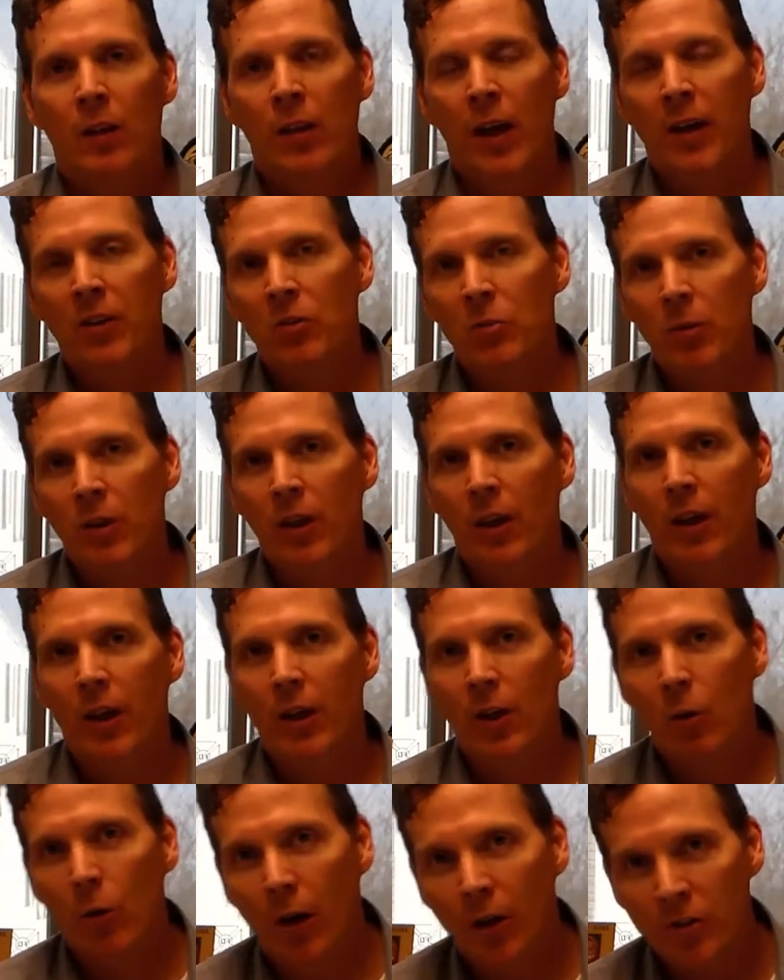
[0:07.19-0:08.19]
Last week I
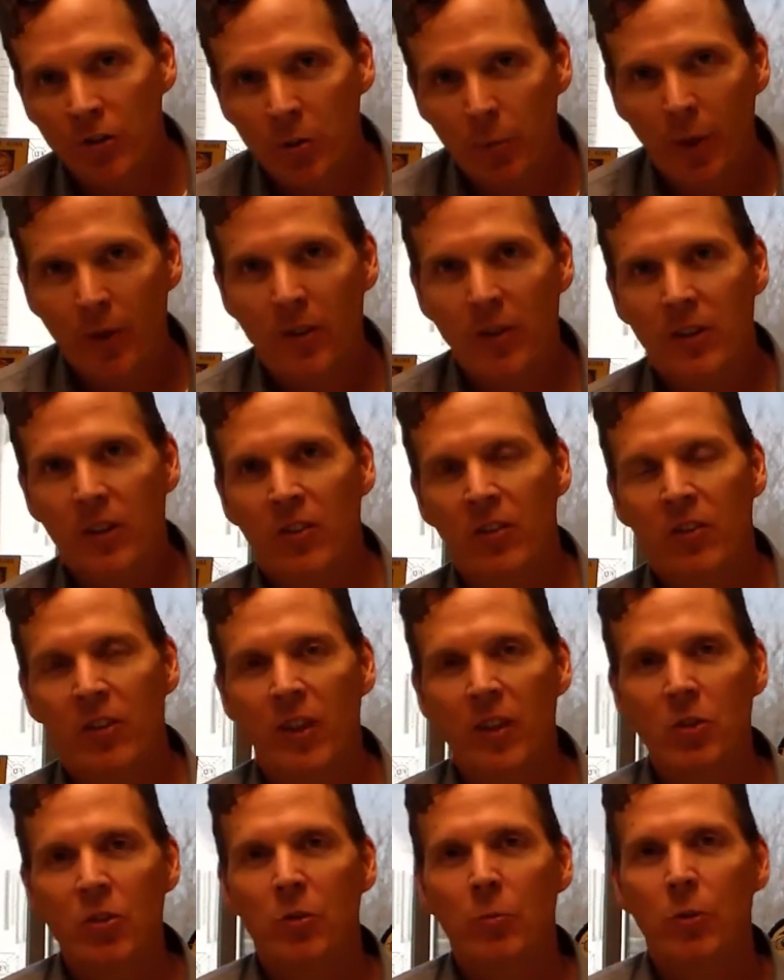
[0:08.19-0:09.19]
got a question about the
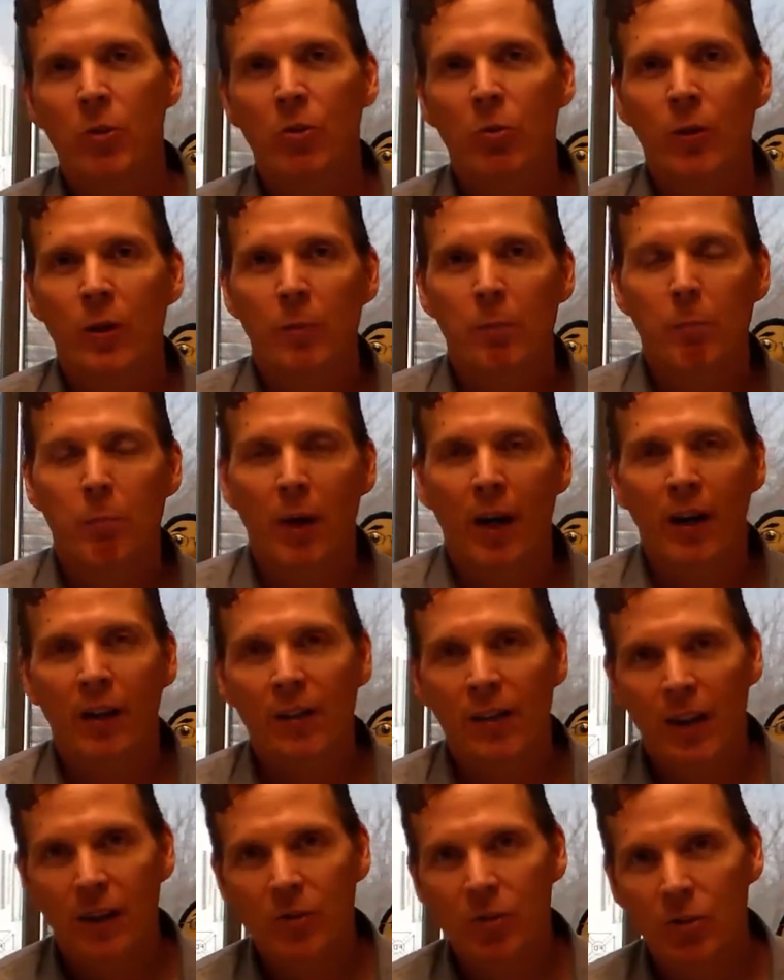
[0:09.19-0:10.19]
distinction between
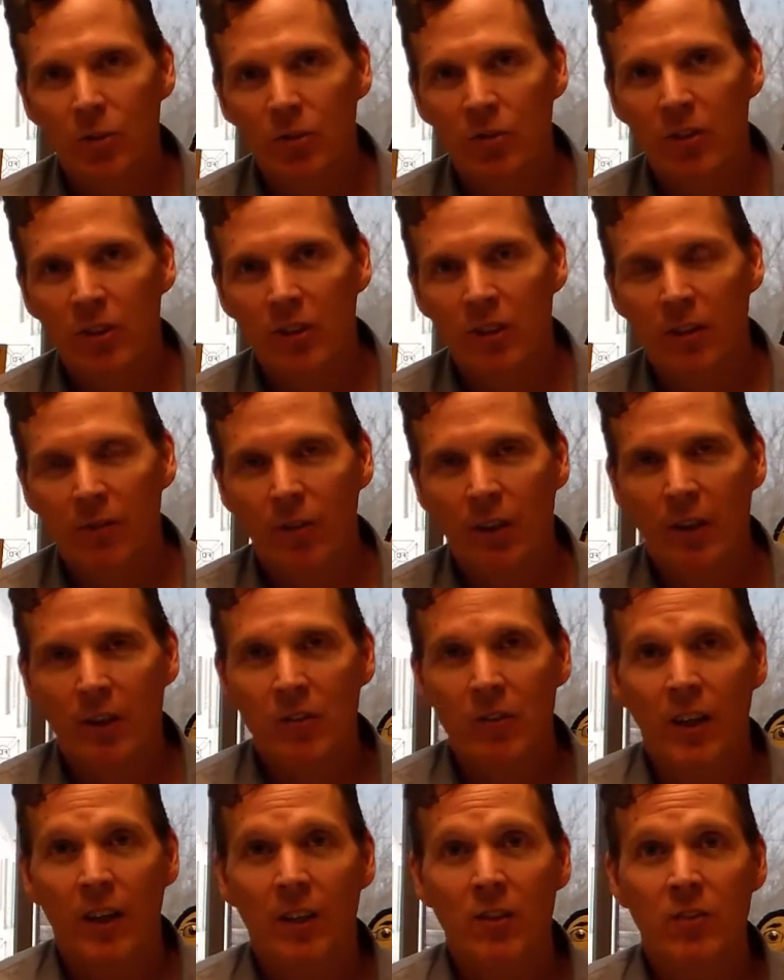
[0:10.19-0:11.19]
biological
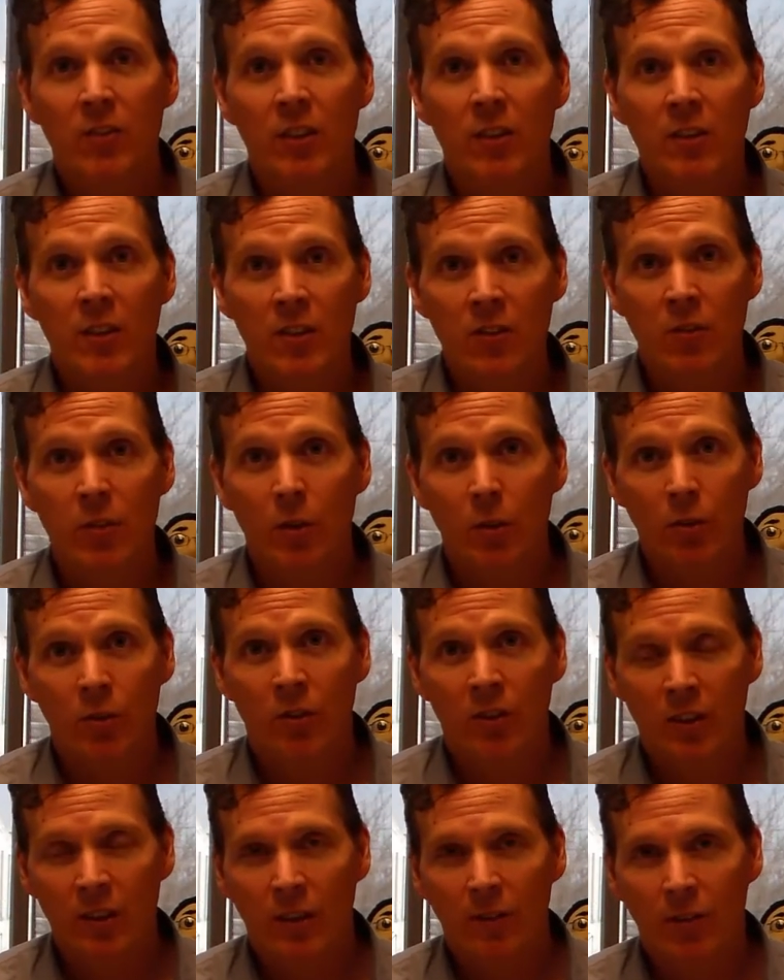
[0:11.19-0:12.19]
significance and statistical
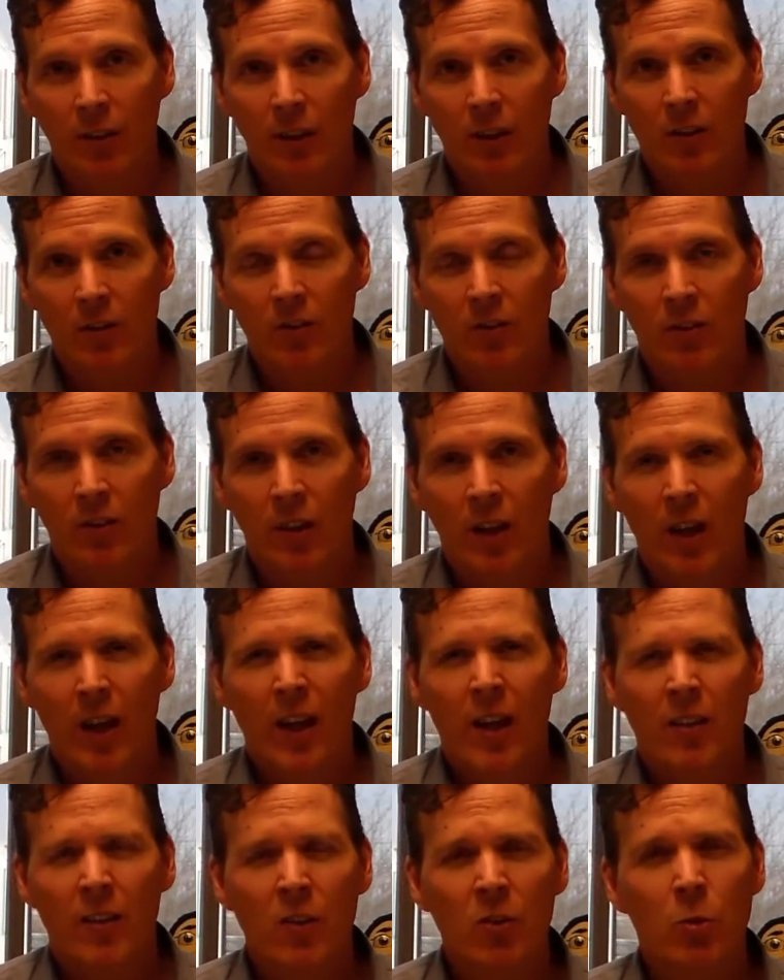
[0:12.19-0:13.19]
significance.
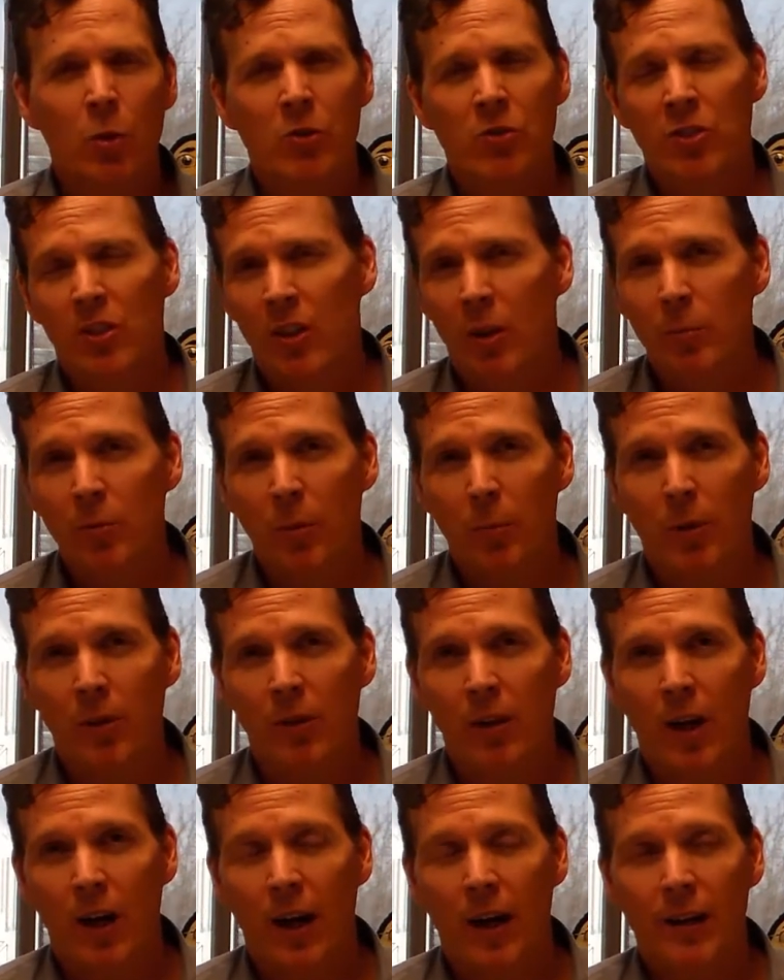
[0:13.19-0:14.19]
This question comes up a
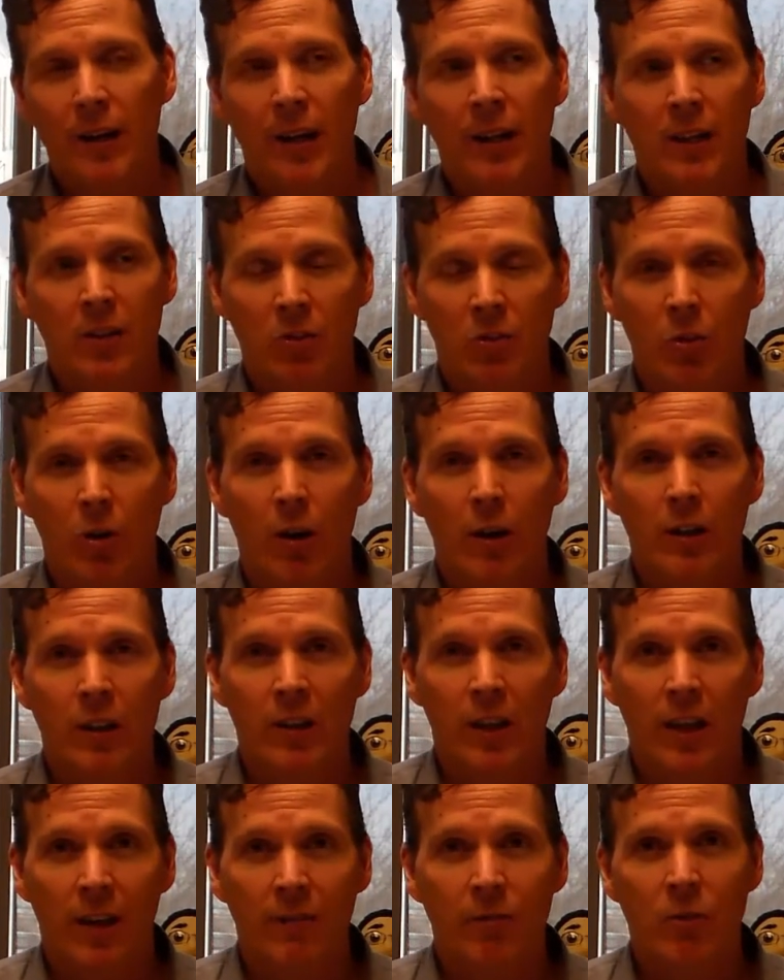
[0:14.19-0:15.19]
lot, and it's taught
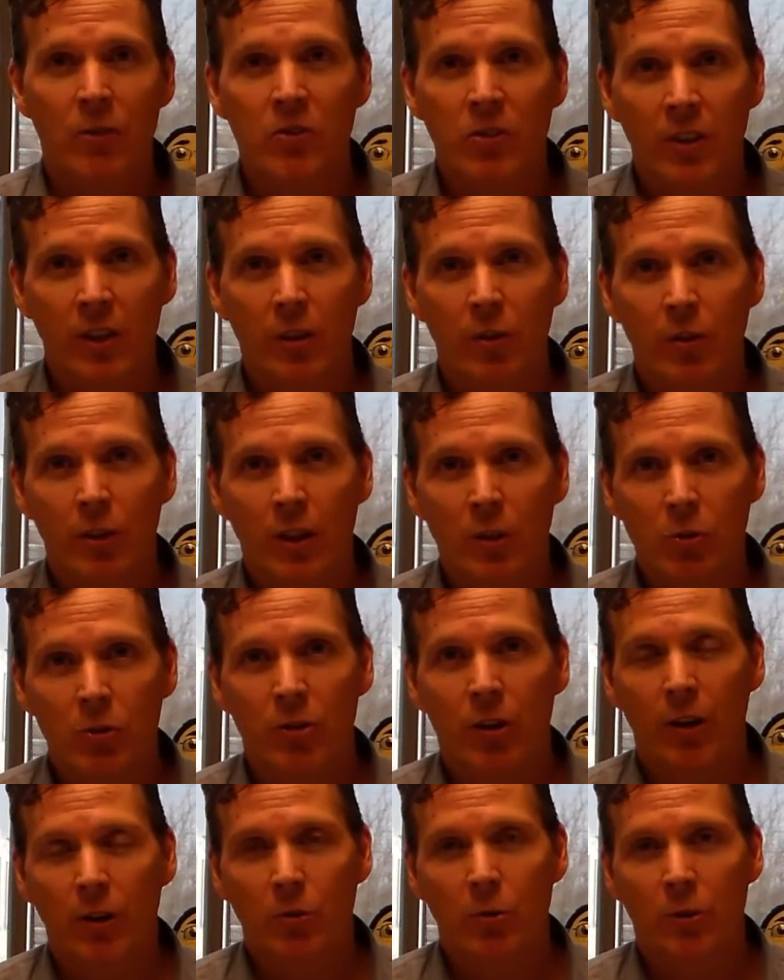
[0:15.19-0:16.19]
in every single
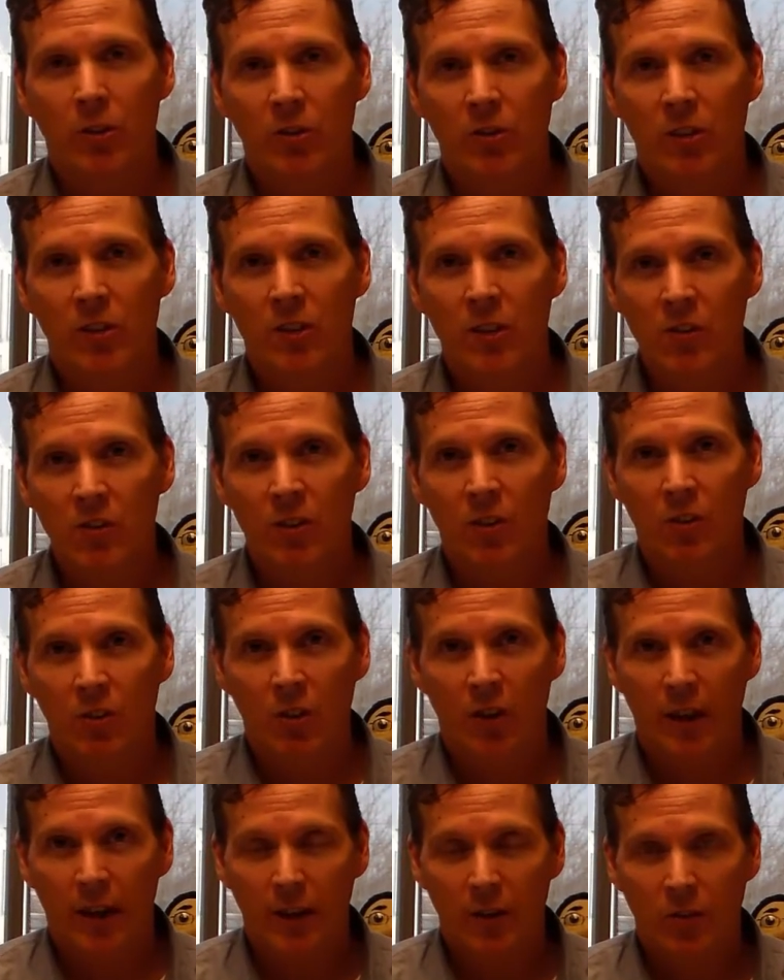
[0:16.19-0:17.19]
introductory statistics
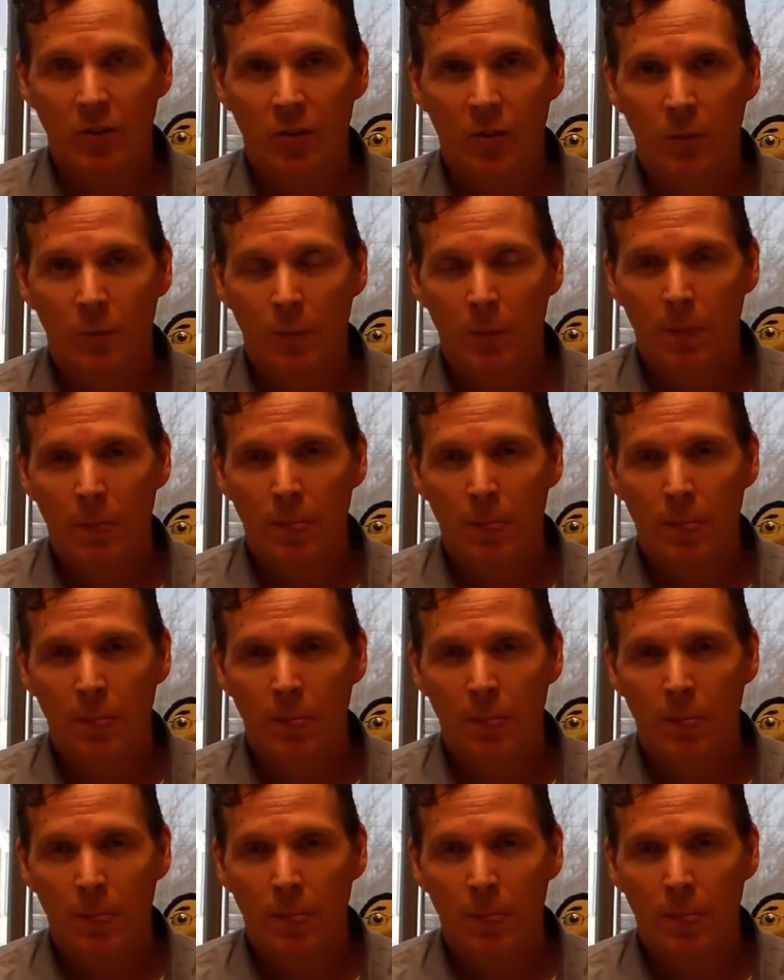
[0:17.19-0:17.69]
class.